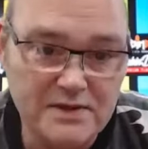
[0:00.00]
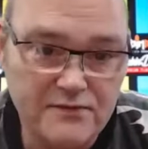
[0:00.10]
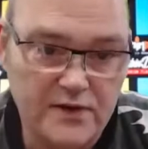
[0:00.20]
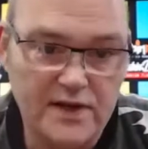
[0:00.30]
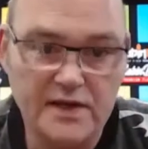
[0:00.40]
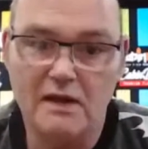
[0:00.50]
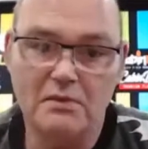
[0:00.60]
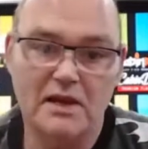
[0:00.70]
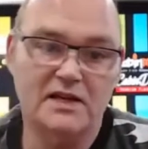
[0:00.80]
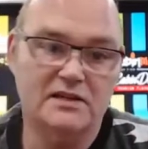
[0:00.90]
is free.
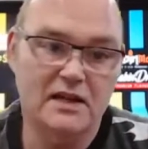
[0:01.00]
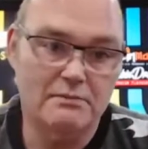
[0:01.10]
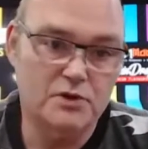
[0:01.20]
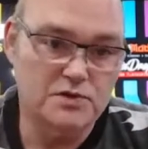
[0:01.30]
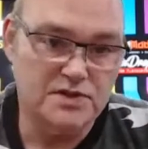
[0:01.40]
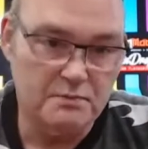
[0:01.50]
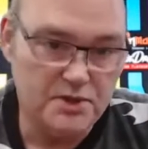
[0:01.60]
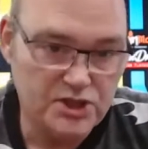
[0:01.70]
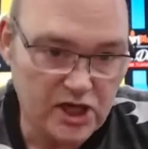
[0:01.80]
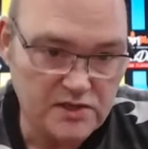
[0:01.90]
I'm using the
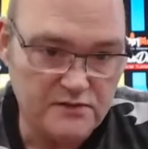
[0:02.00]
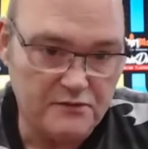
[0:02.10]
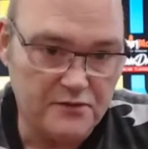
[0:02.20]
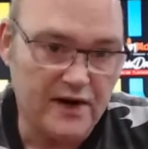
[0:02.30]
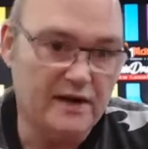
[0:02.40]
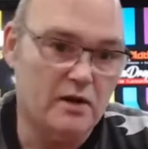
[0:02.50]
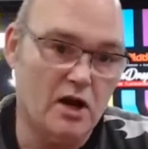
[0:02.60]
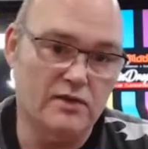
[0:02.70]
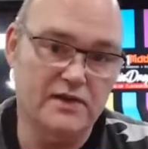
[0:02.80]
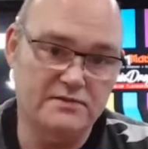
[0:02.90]
machines for free.
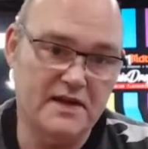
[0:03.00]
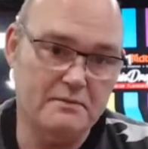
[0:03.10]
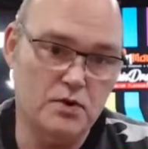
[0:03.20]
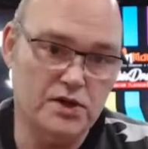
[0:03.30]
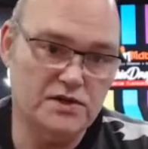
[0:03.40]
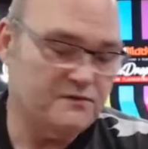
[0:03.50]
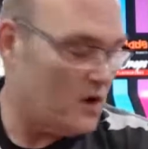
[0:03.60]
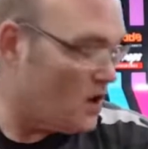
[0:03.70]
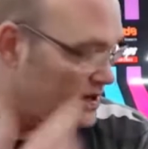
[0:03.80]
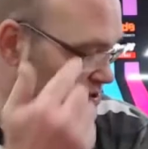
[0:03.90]
All that money is
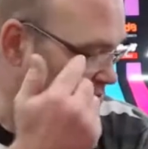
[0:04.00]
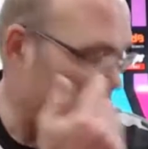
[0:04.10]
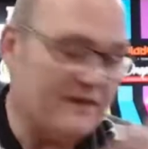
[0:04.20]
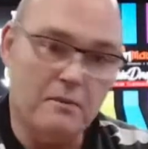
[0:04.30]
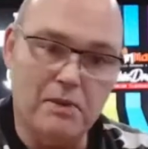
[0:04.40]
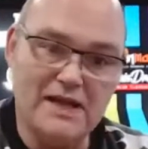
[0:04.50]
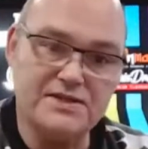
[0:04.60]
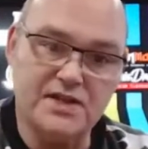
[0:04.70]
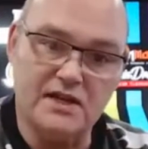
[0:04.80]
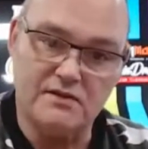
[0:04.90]
for is to buy the
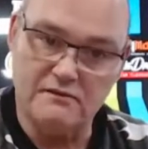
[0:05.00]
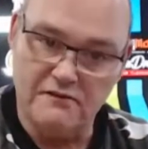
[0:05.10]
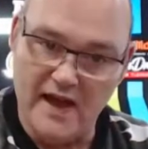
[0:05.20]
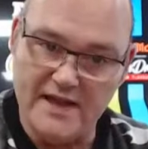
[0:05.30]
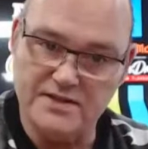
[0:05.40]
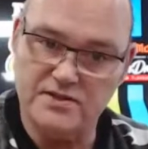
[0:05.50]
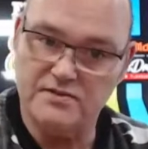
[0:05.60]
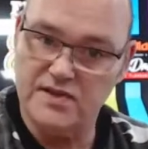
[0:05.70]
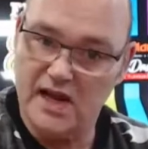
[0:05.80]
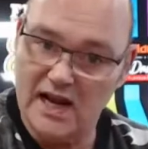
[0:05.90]
plastic and the visors
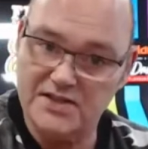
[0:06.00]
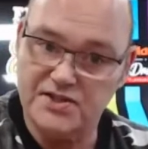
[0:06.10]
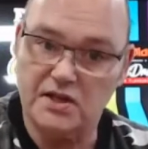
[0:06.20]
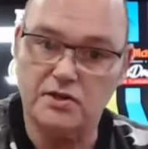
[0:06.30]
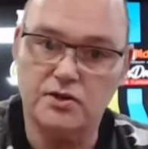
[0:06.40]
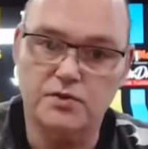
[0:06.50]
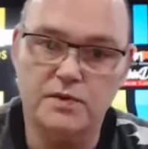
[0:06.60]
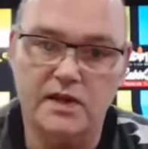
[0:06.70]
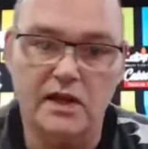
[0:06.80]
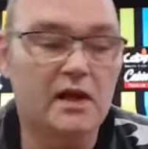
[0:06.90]
and the elastic that goes
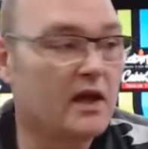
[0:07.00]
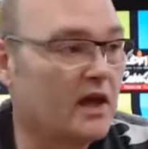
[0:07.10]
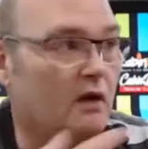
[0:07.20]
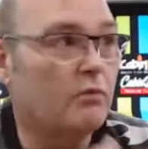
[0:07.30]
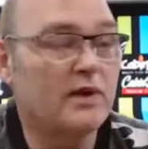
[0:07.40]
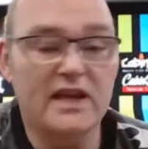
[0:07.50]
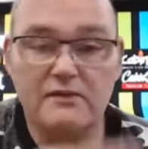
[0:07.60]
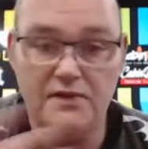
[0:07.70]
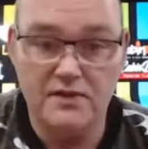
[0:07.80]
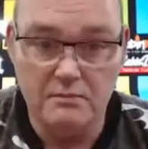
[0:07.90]
with it, and we're
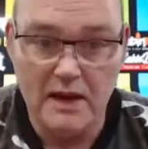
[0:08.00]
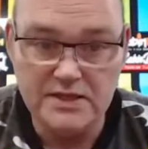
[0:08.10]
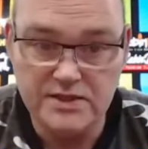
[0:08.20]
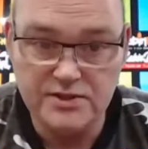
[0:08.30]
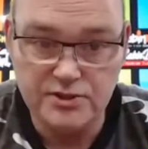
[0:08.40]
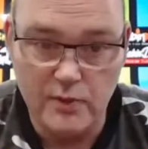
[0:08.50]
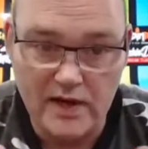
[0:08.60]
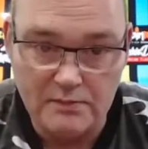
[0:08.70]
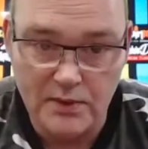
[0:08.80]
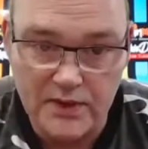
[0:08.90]
giving the masks to
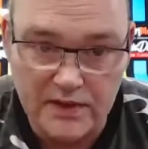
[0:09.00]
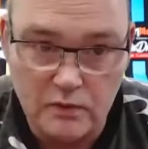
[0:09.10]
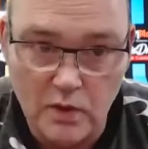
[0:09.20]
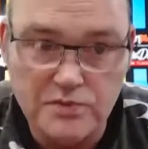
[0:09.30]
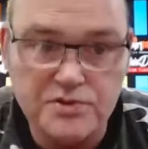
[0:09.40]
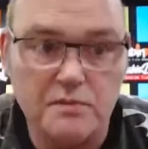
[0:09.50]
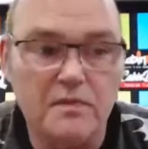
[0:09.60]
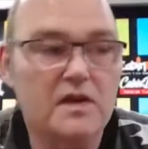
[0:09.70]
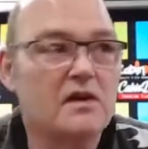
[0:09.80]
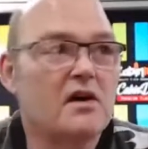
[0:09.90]
anybody that wants them.
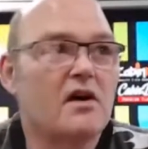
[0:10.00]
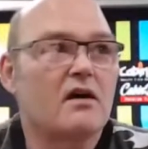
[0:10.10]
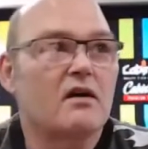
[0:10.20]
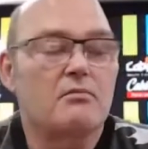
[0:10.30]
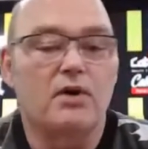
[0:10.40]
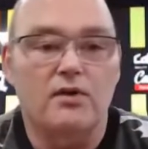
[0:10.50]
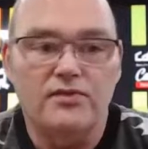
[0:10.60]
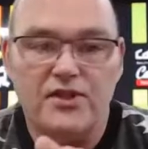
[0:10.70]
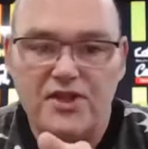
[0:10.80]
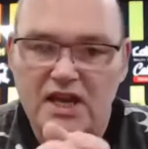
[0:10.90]
But
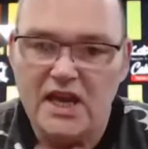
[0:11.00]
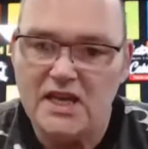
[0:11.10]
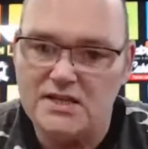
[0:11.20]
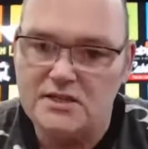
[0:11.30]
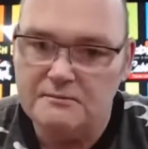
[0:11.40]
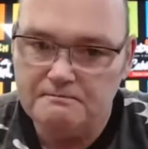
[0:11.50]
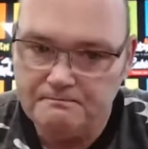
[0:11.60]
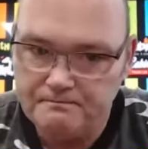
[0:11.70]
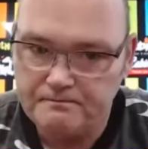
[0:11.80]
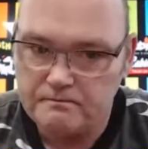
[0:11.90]
the thing is,
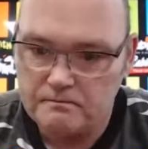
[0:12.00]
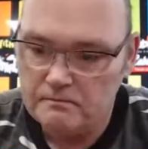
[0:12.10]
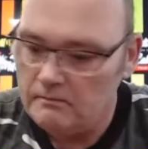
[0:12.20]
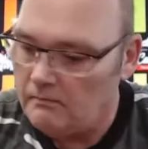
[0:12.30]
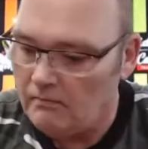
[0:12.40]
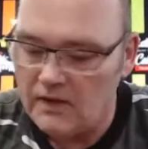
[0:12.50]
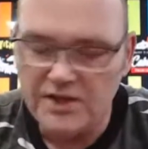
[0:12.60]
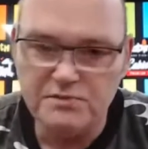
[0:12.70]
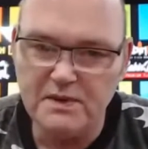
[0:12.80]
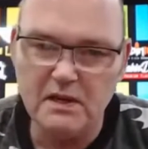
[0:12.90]

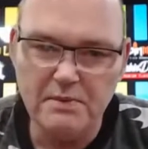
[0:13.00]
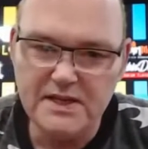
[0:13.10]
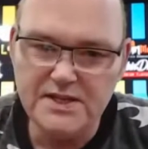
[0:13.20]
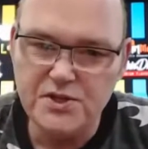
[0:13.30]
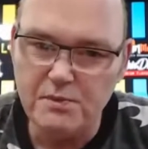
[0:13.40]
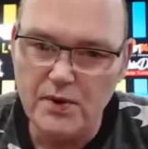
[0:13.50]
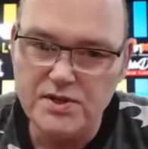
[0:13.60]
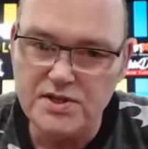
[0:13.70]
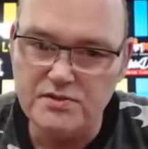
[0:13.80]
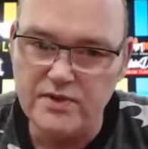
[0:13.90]
it's been a bit
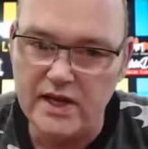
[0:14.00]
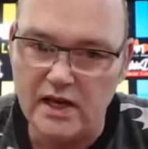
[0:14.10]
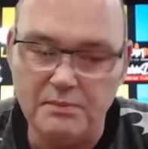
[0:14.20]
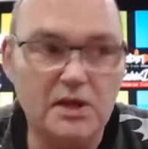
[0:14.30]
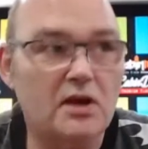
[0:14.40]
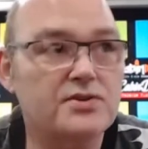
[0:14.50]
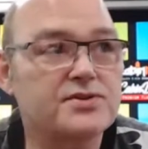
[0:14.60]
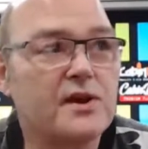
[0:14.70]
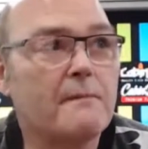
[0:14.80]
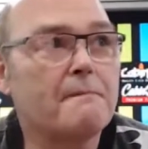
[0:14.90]
disappointing, really, because